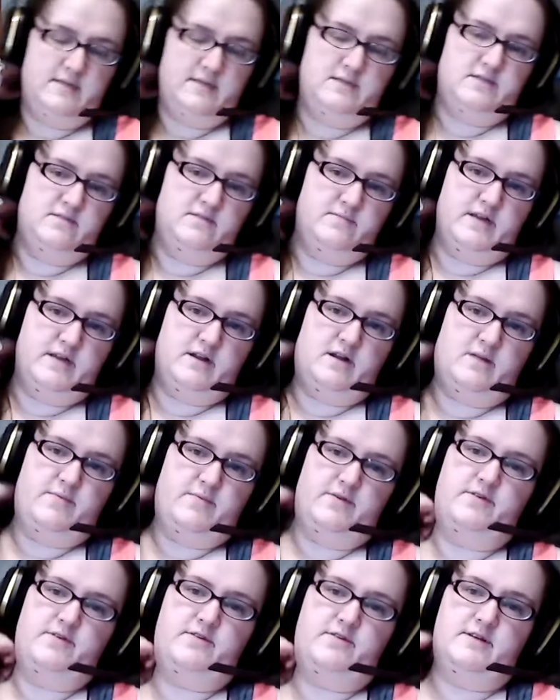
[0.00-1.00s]
Zoom later. How
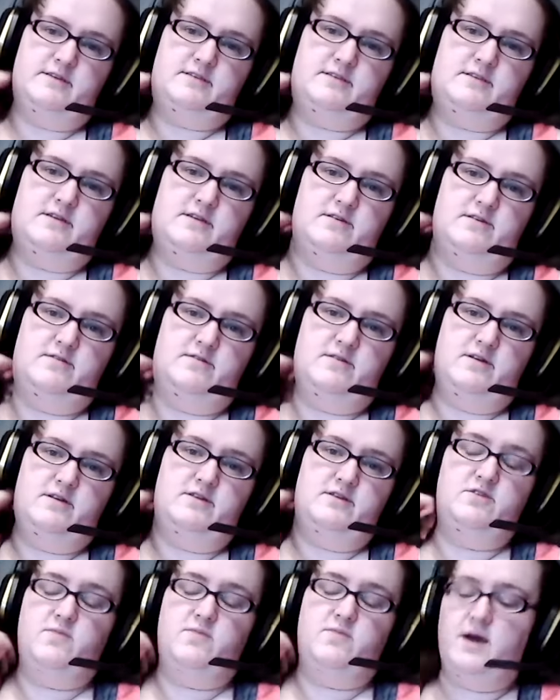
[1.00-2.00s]
about you, Crystal? Are you good?
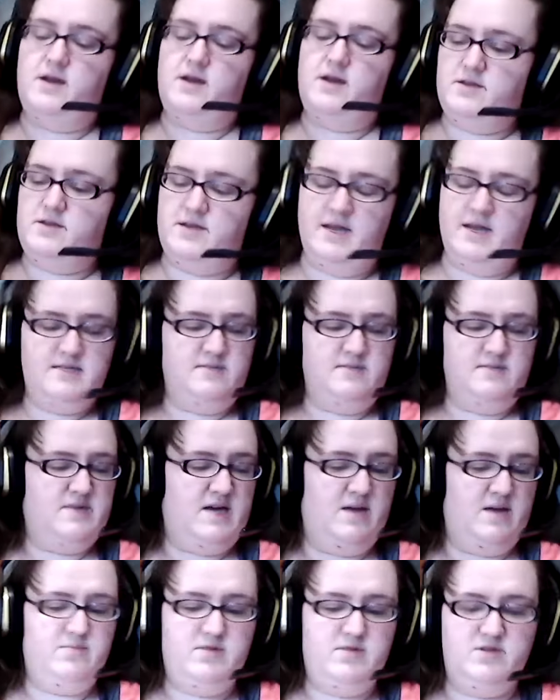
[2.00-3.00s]
Do you want to take some
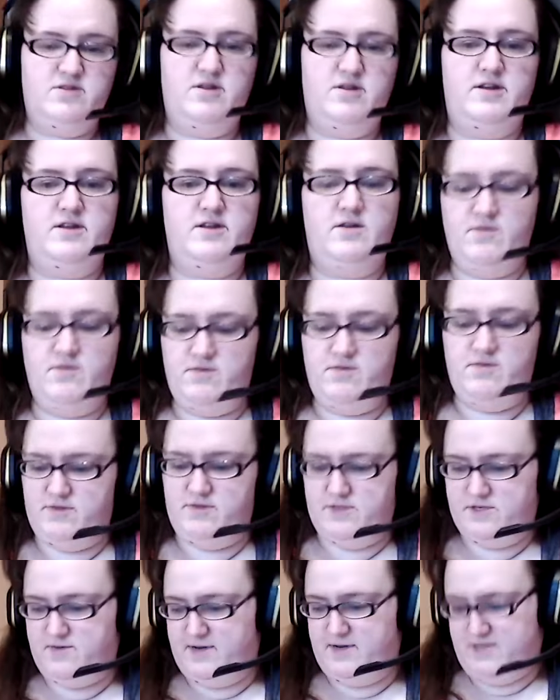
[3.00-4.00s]
time to try to go through
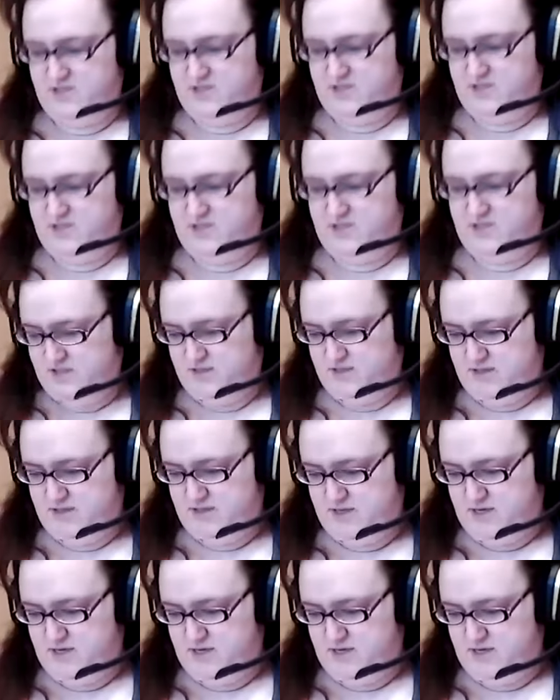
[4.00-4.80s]
these questions